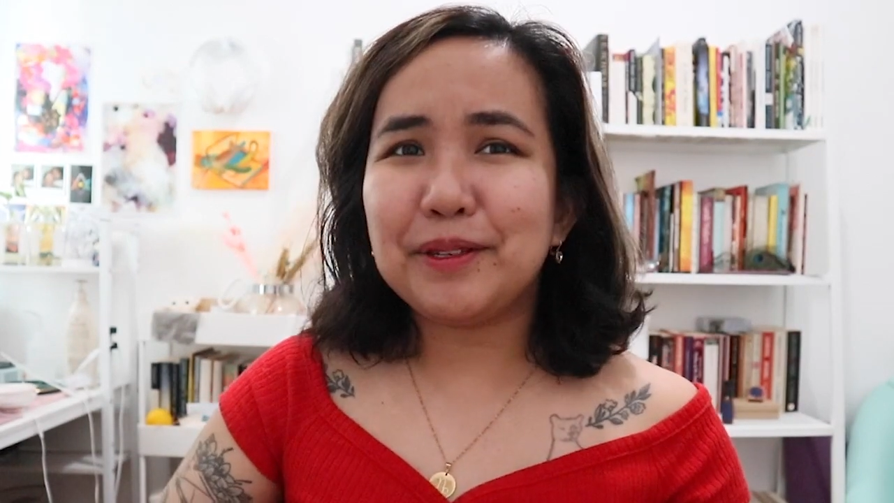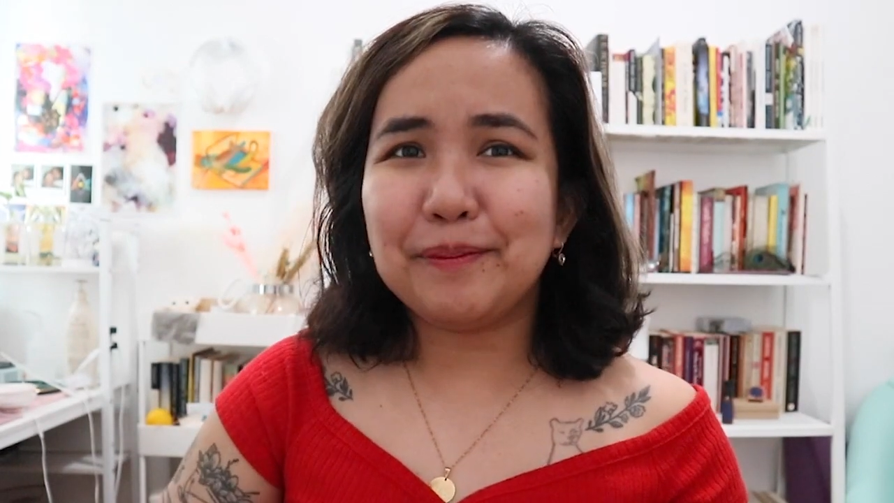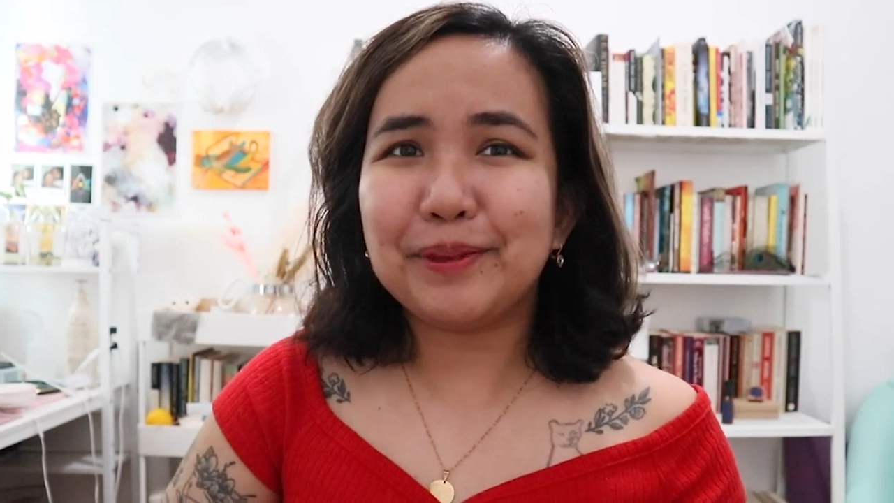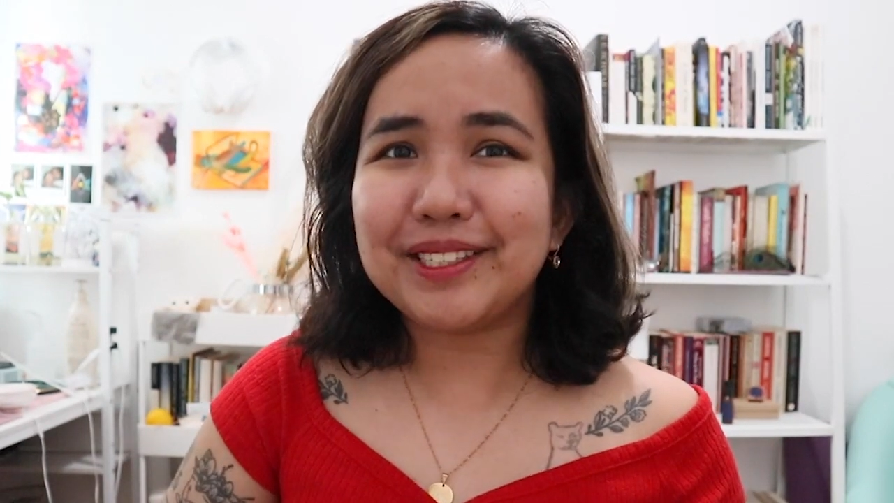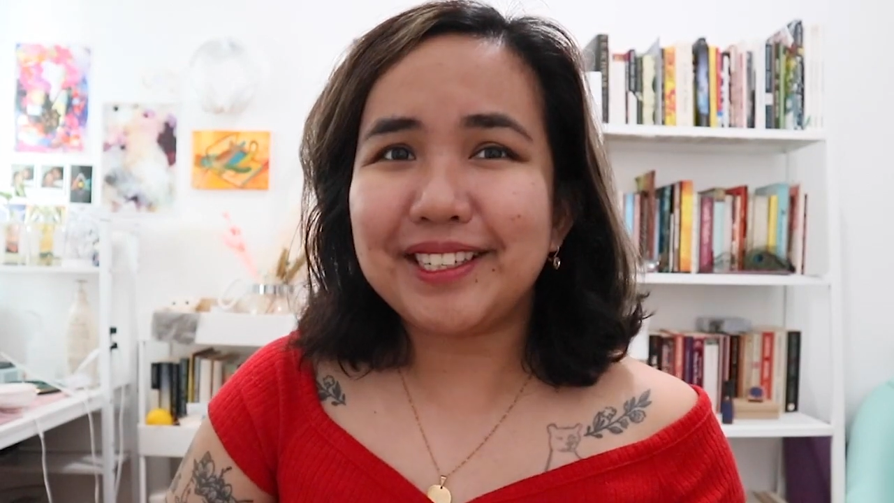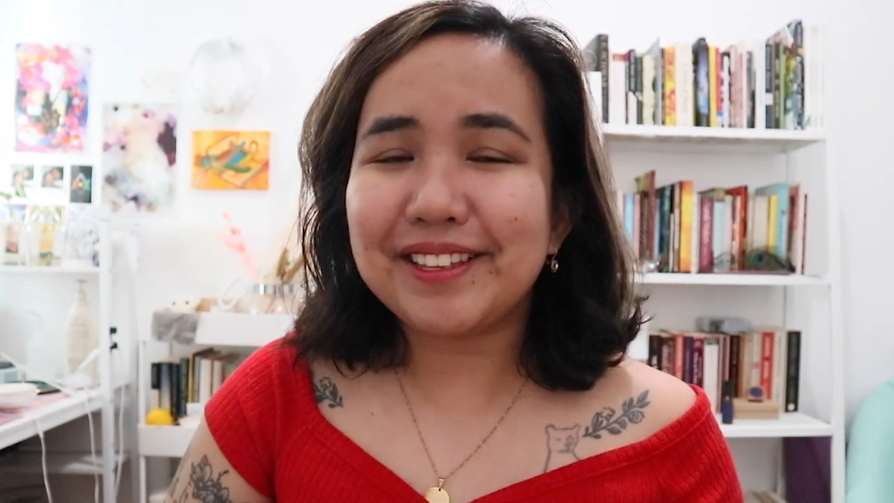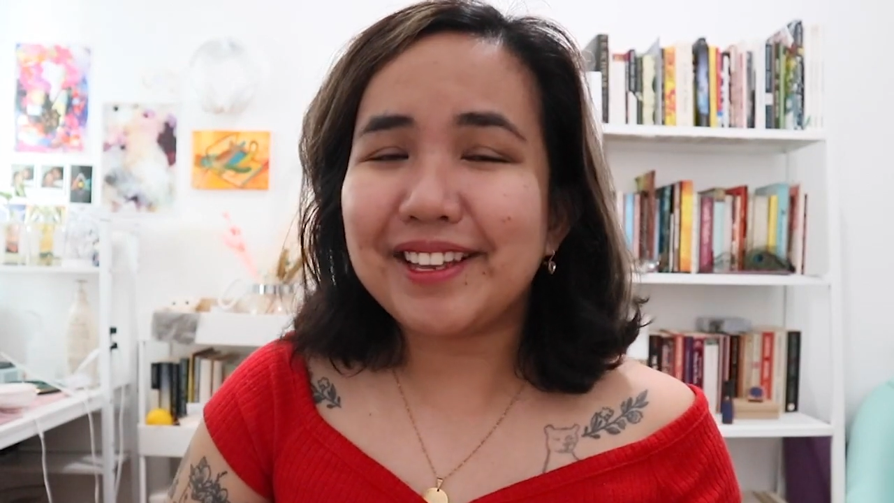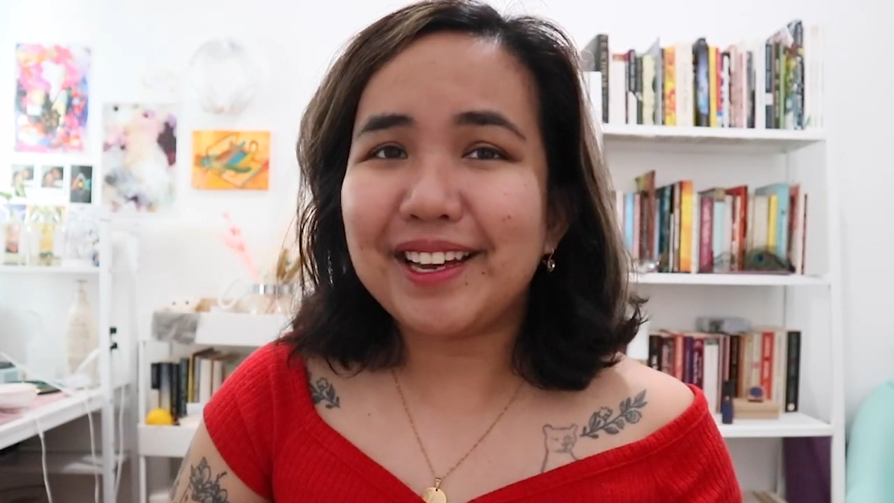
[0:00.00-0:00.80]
some books here that